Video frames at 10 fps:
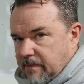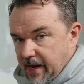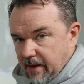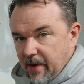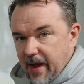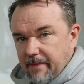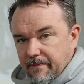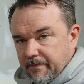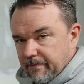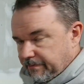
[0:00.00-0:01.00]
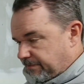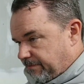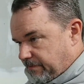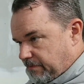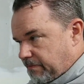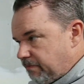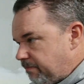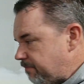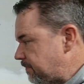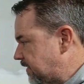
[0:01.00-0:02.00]
But anyway,
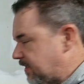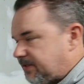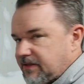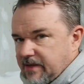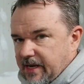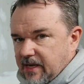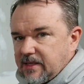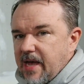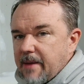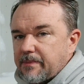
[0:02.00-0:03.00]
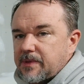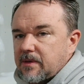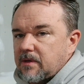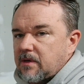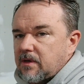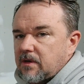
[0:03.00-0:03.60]
this is like attempt